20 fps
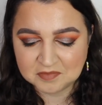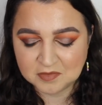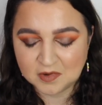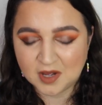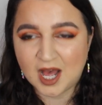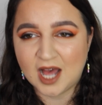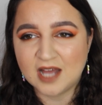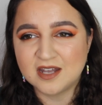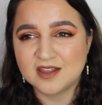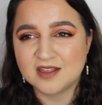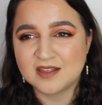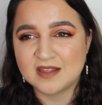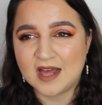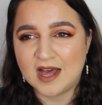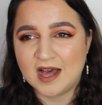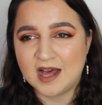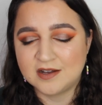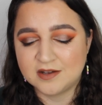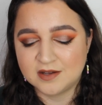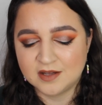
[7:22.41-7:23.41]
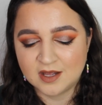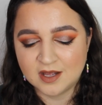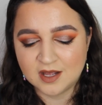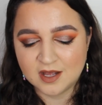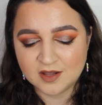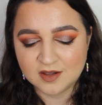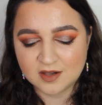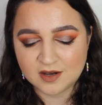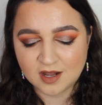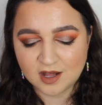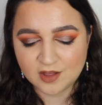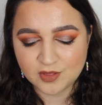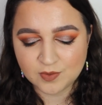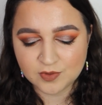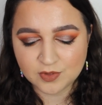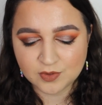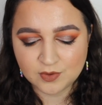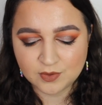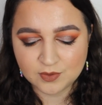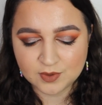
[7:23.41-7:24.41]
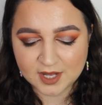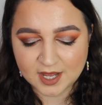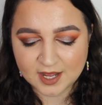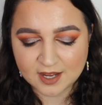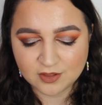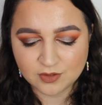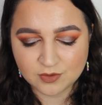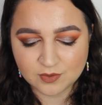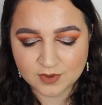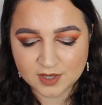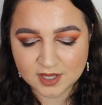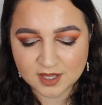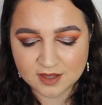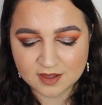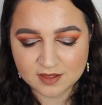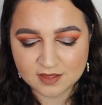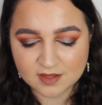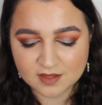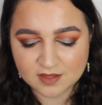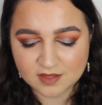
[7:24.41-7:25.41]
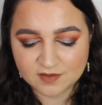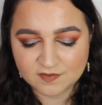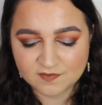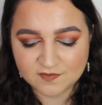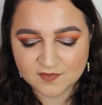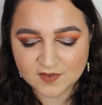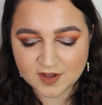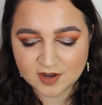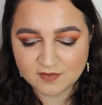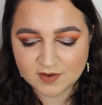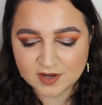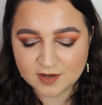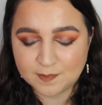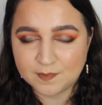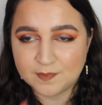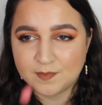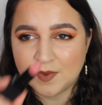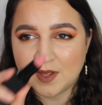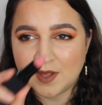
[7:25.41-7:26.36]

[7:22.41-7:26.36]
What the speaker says: I'm kind of sad. Last one's called Angel Kiss. It's a very